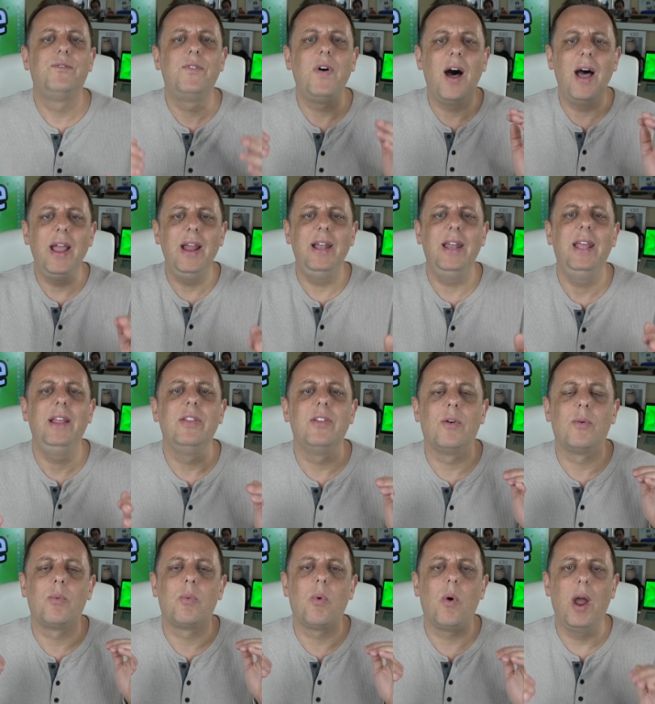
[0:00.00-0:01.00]
finding
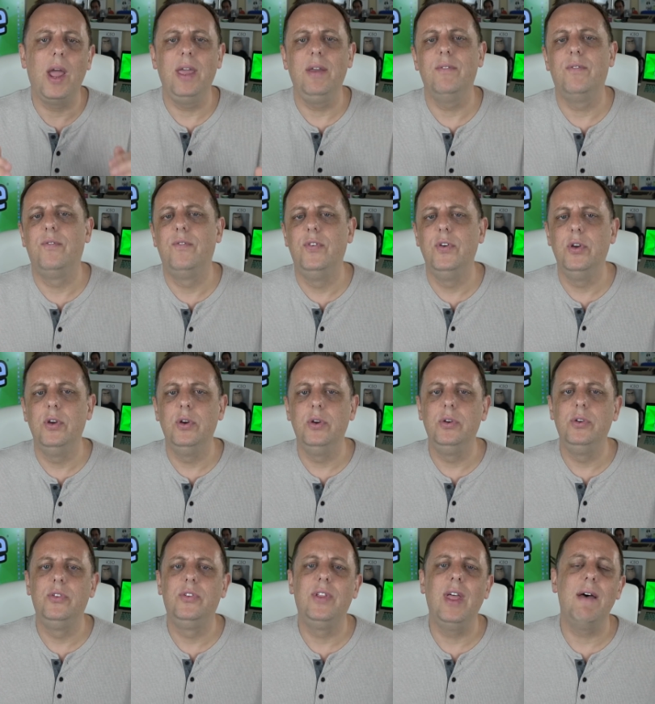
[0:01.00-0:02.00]
the right
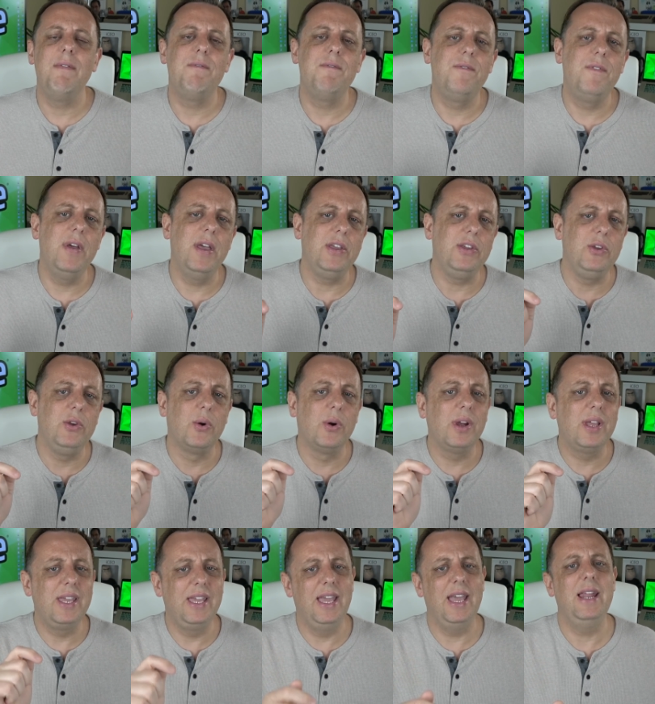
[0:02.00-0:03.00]
foods that fit
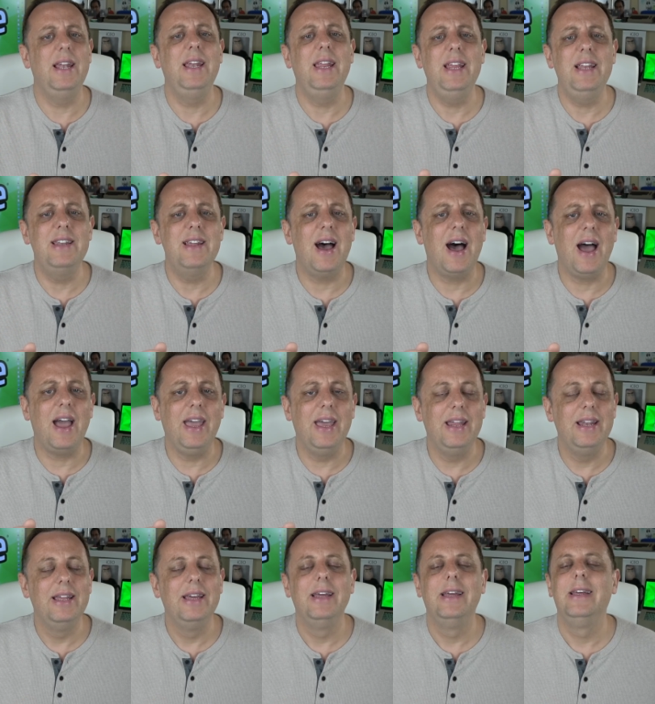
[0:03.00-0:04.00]
your kidney
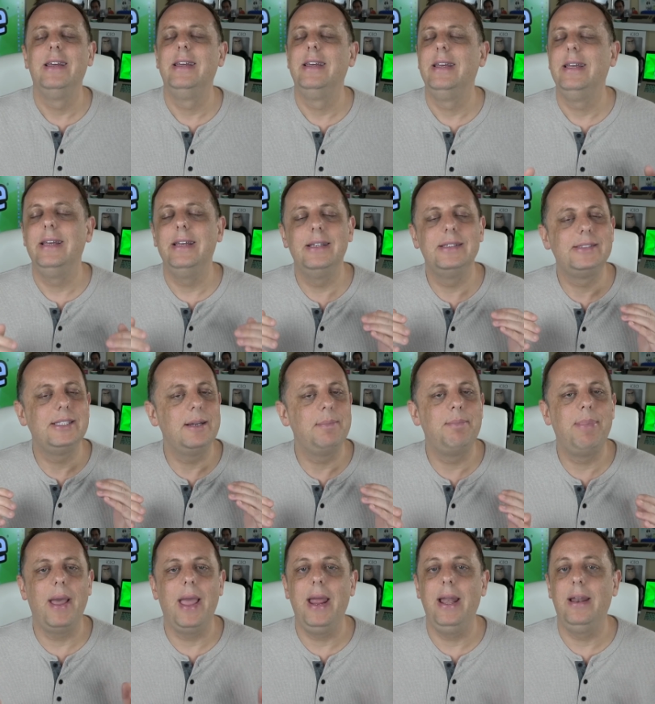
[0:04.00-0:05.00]
diet is a
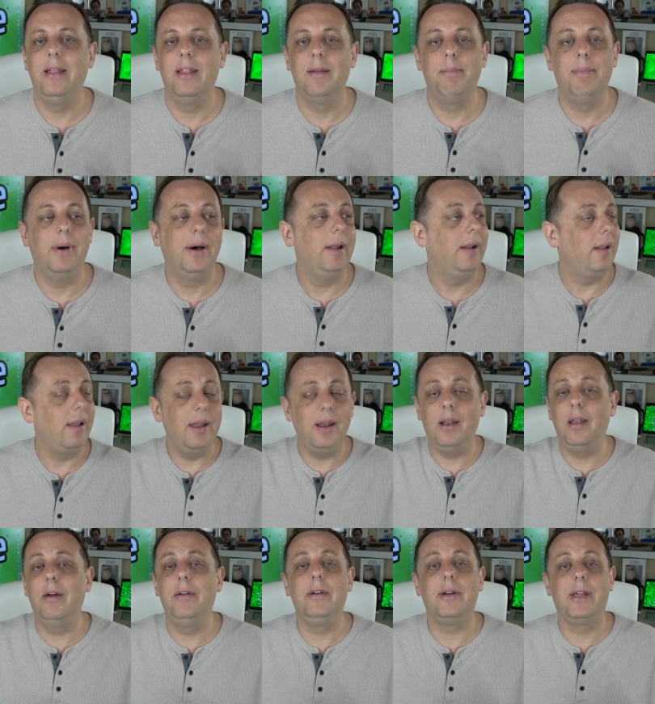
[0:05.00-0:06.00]
pain in the butt, let
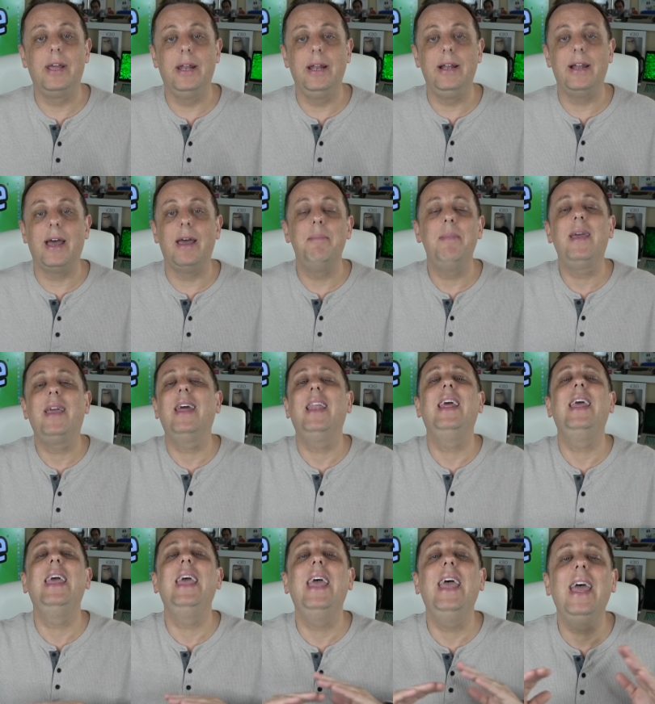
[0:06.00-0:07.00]
alone your kidney diet. Make
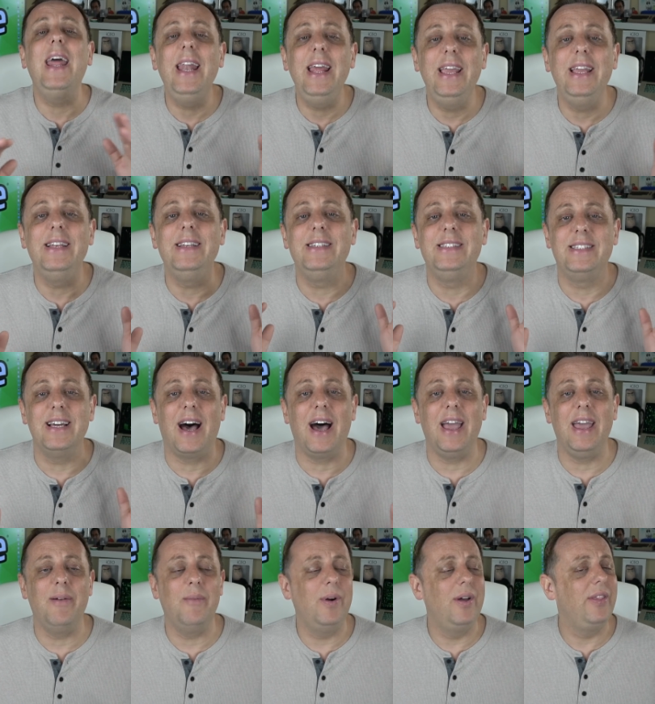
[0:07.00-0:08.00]
it any
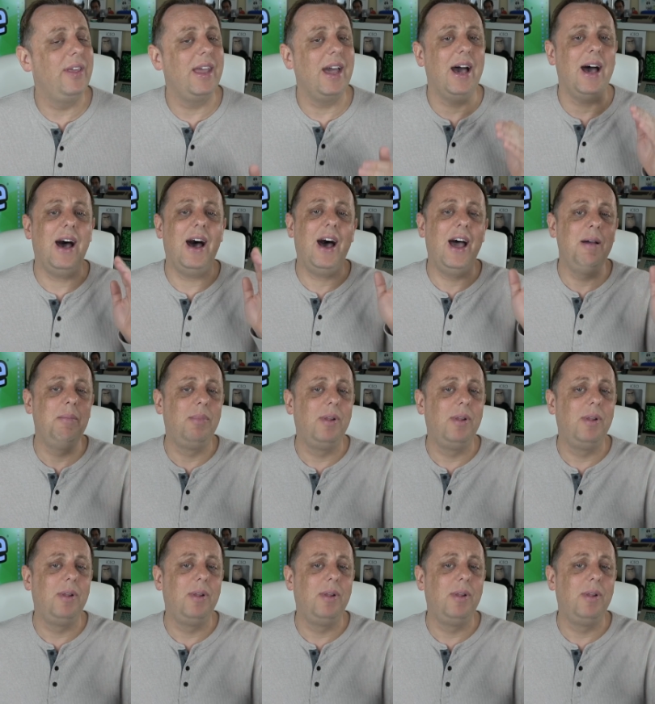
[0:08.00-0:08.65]
diet, whether you got high